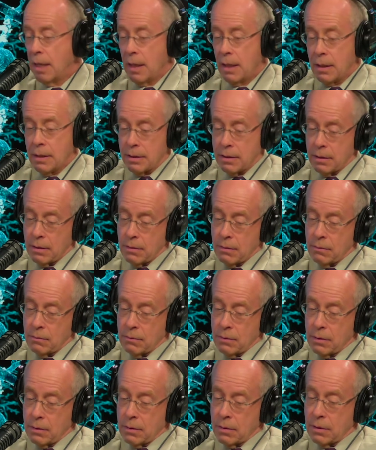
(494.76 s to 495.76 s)
So
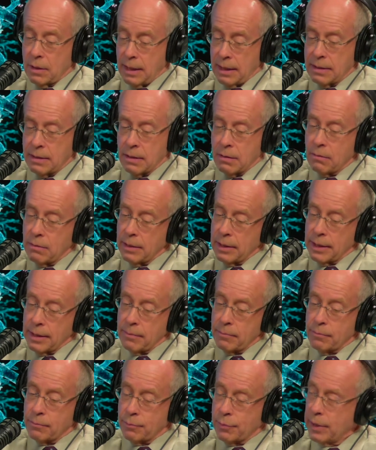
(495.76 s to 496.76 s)
consequently,
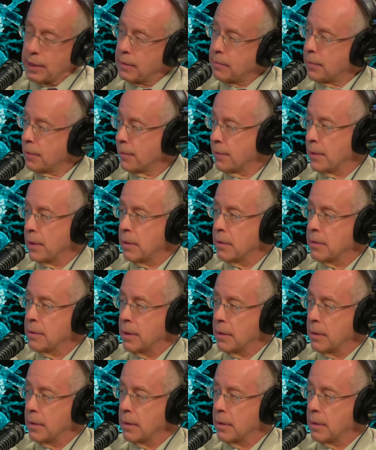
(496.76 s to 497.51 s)
brain pathology